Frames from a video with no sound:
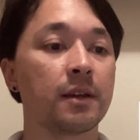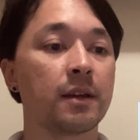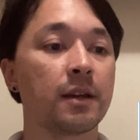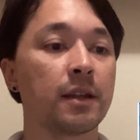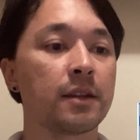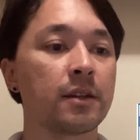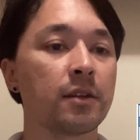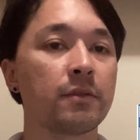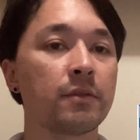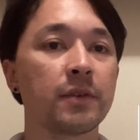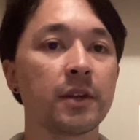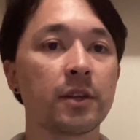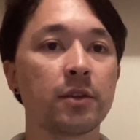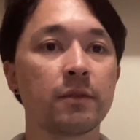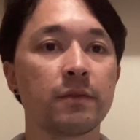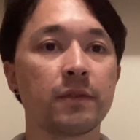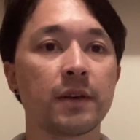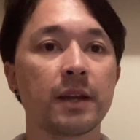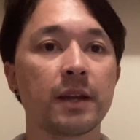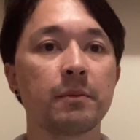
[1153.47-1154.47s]
I don't think you'll
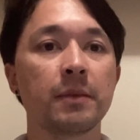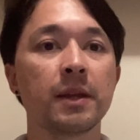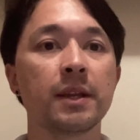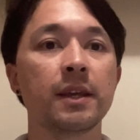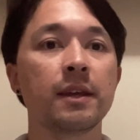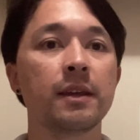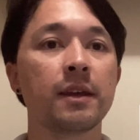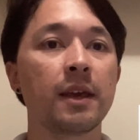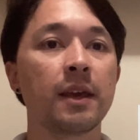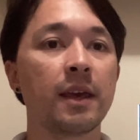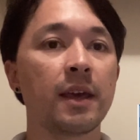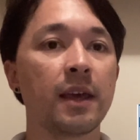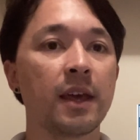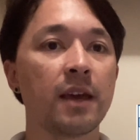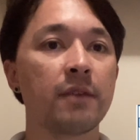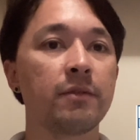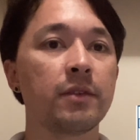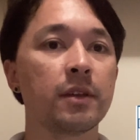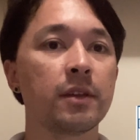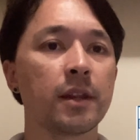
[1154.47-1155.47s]
find many
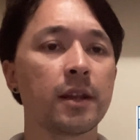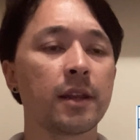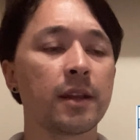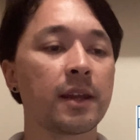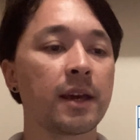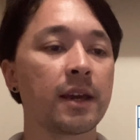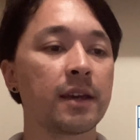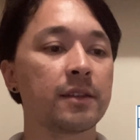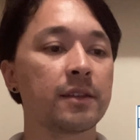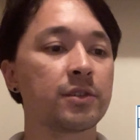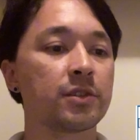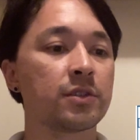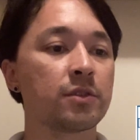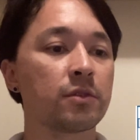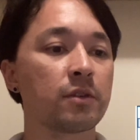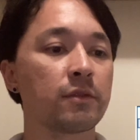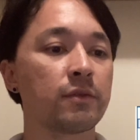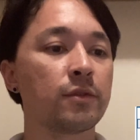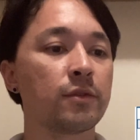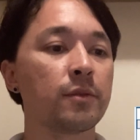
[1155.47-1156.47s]
heavier than that in
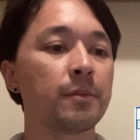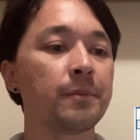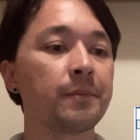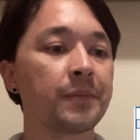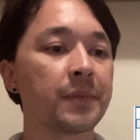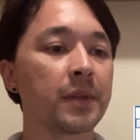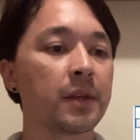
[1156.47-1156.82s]
stock form.